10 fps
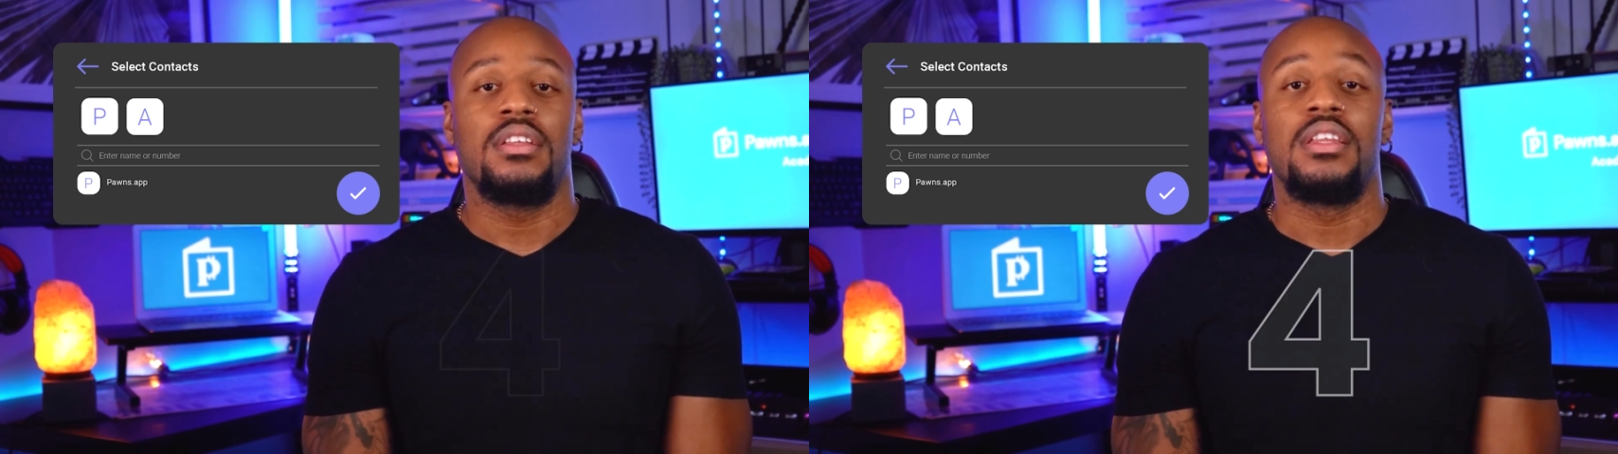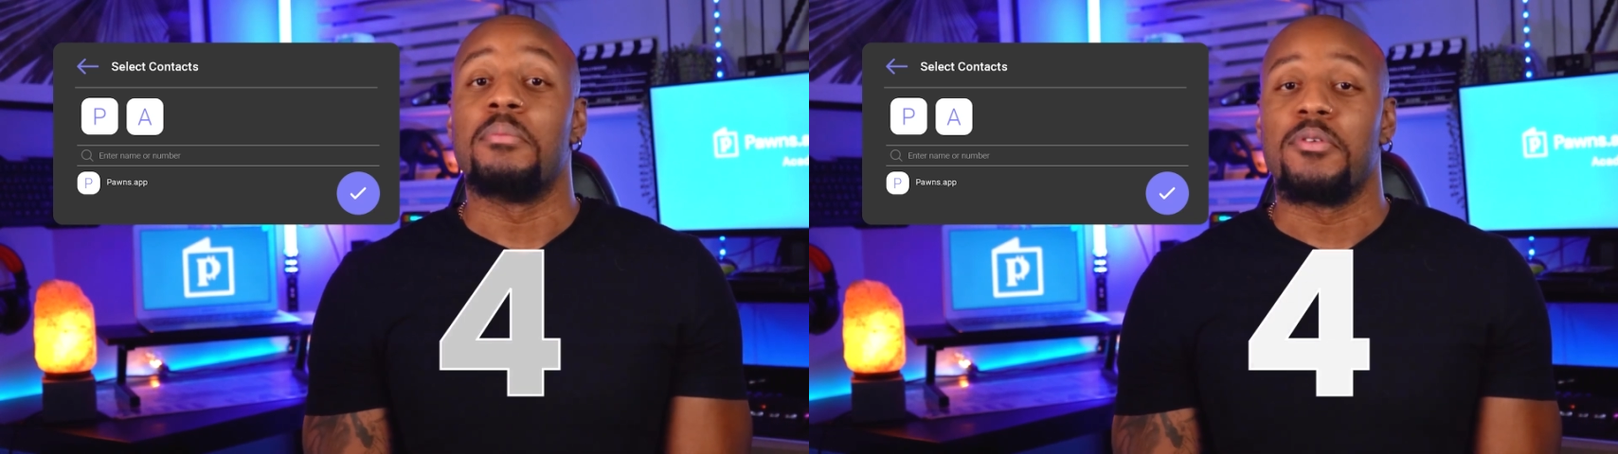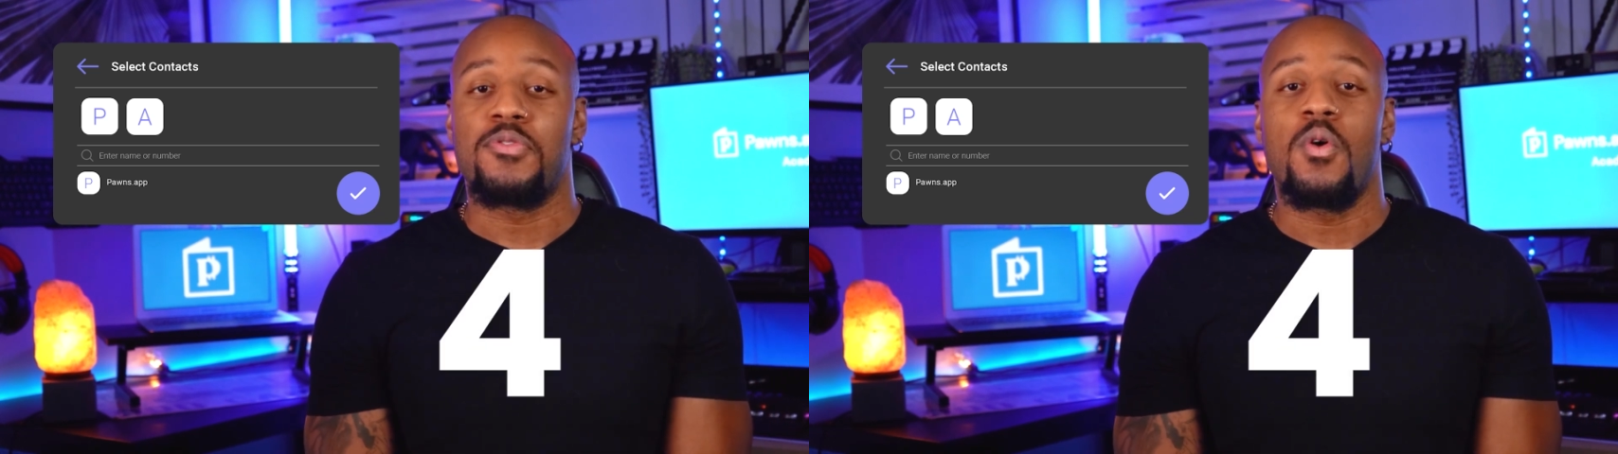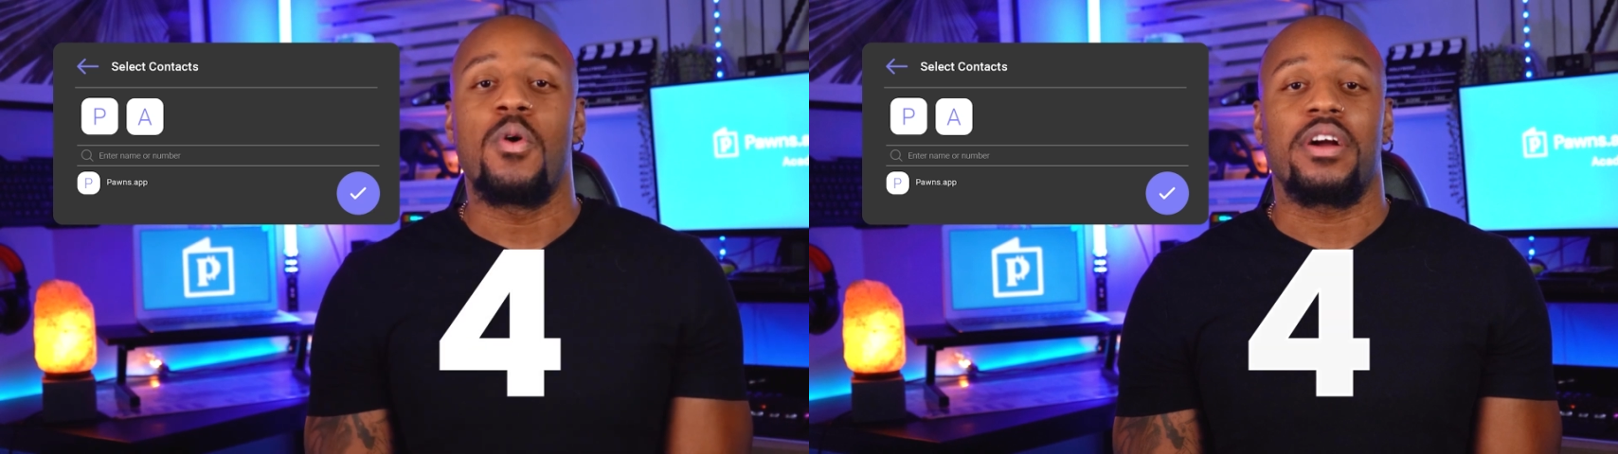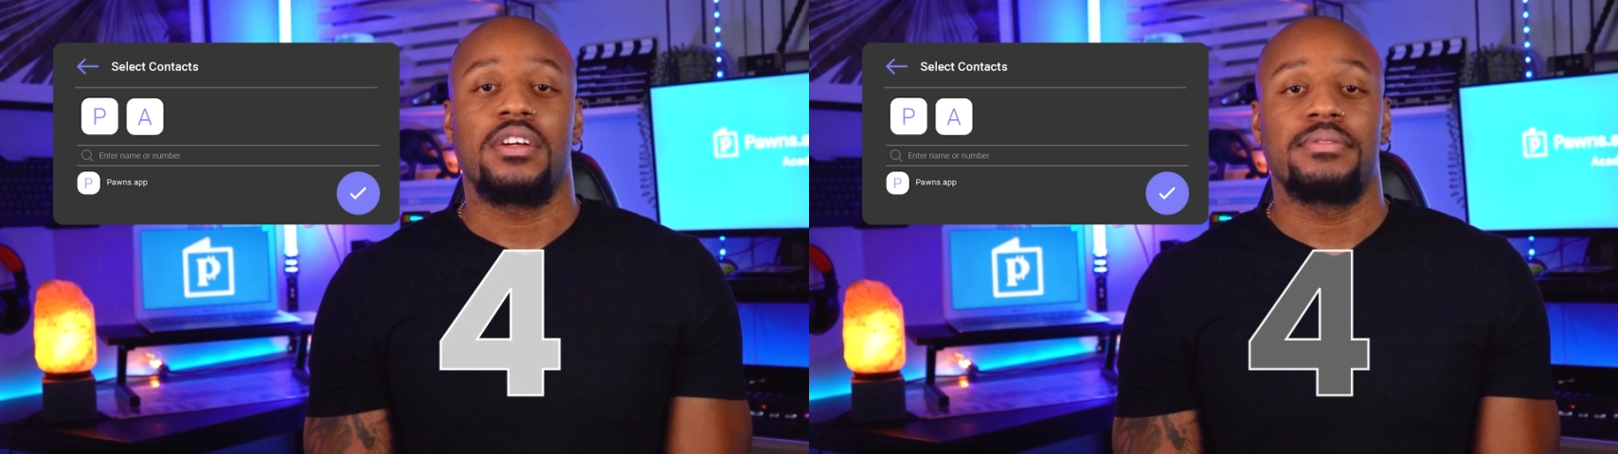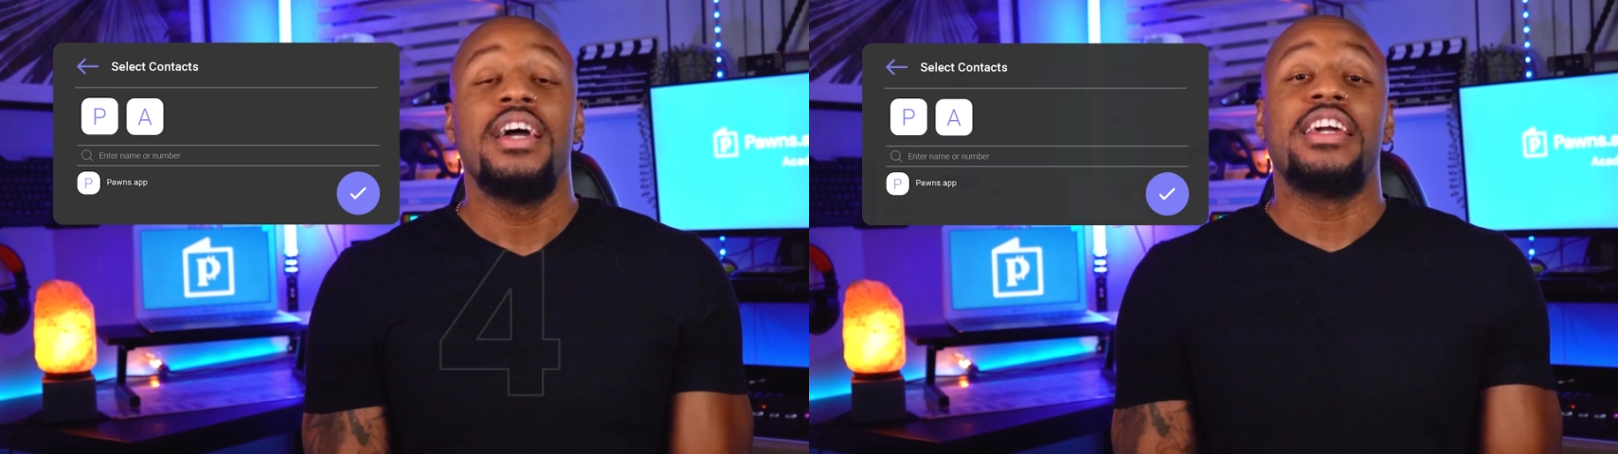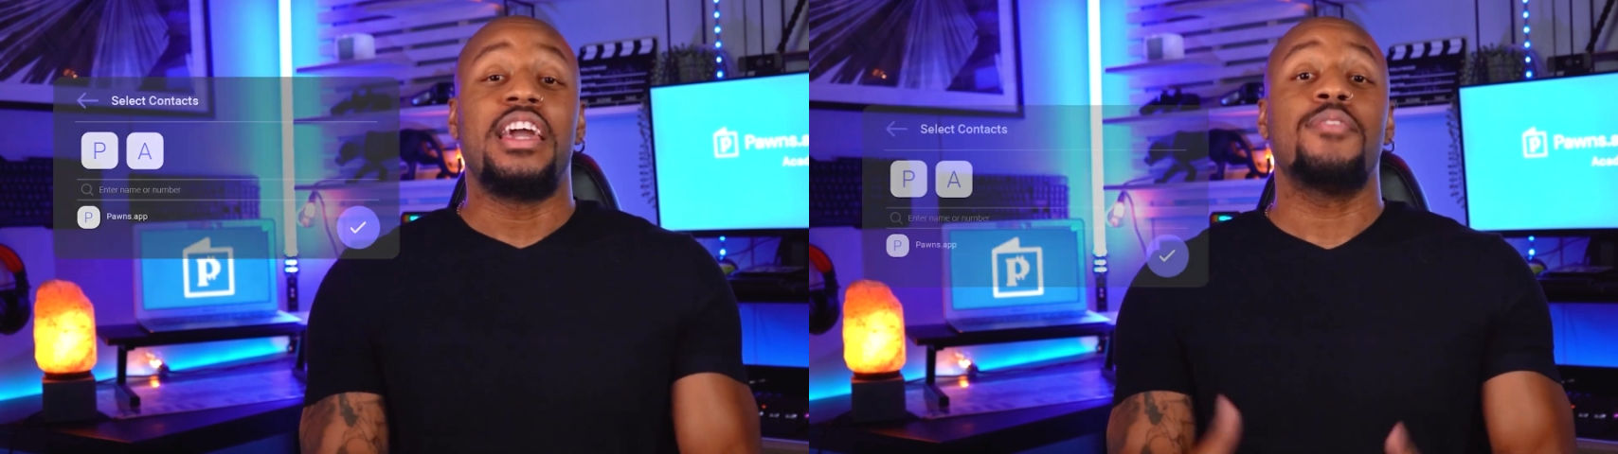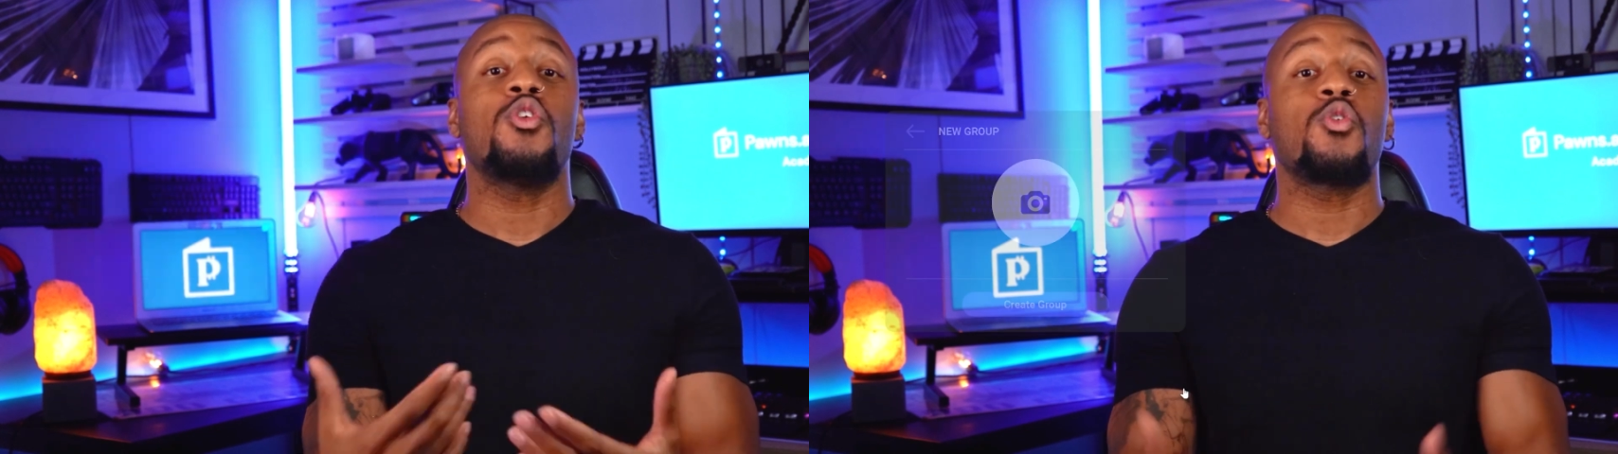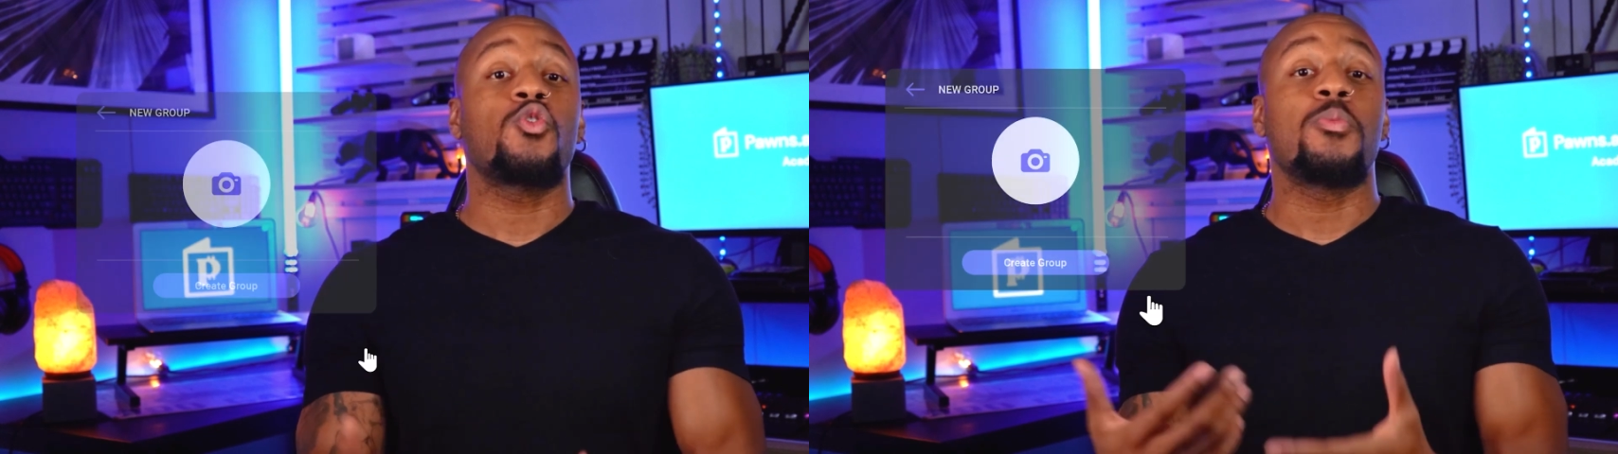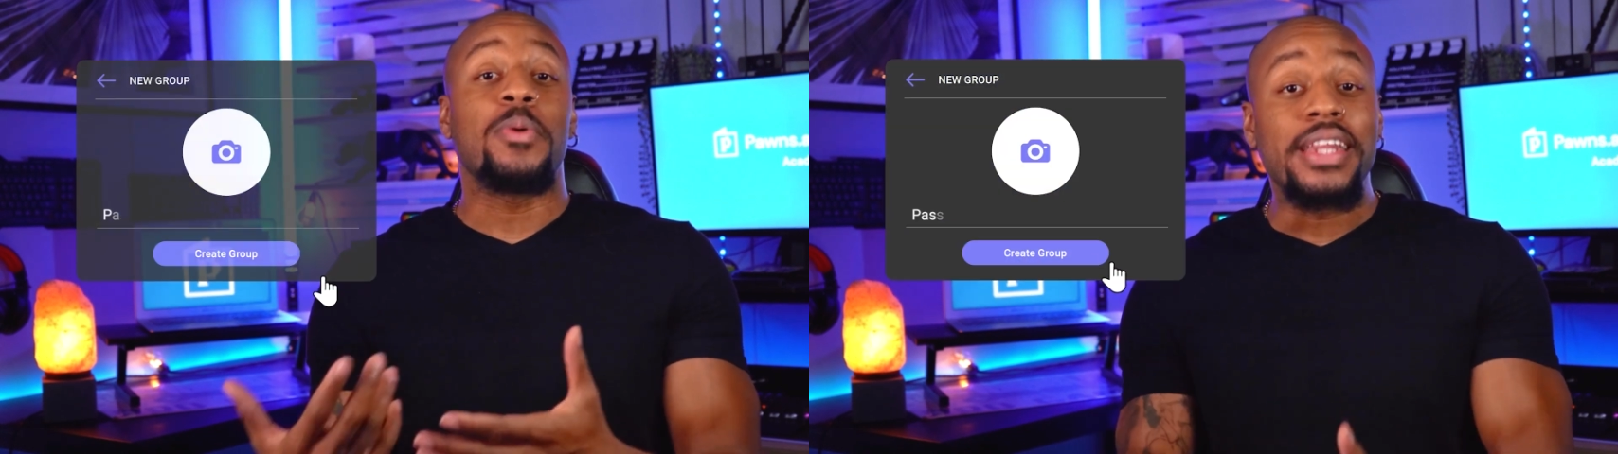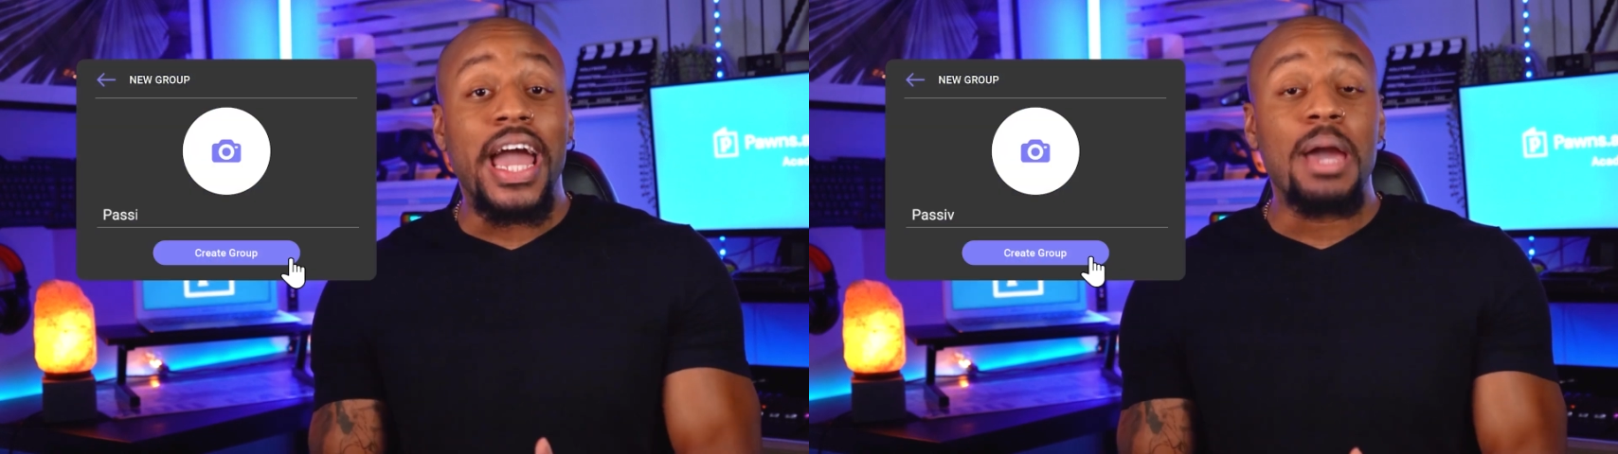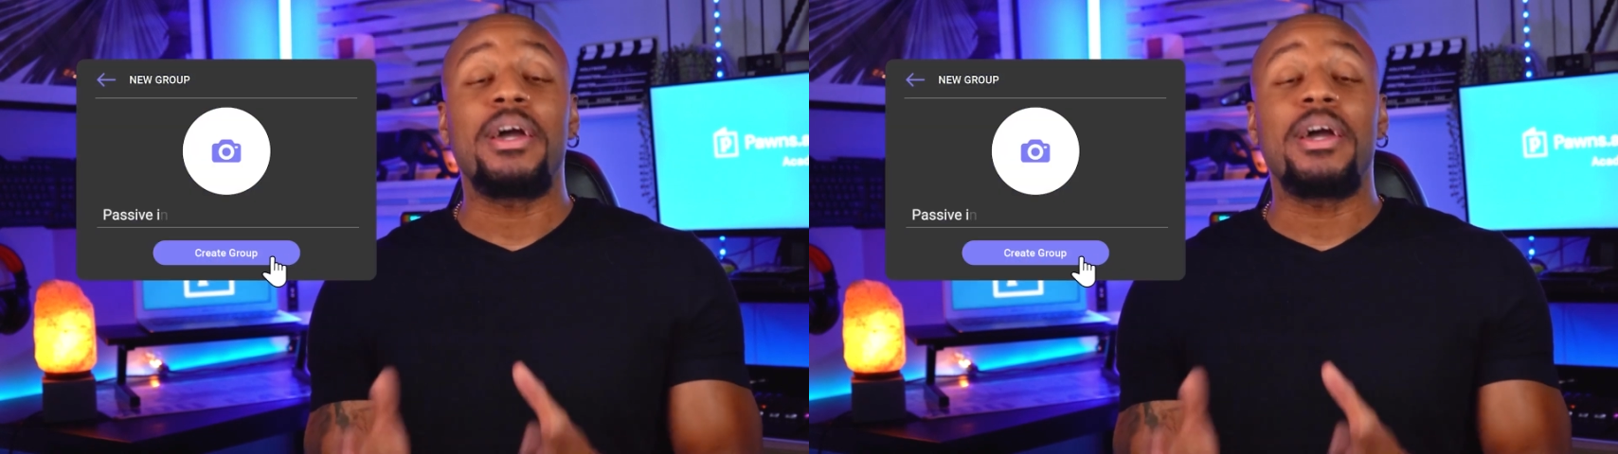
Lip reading: Number 4, give your group a name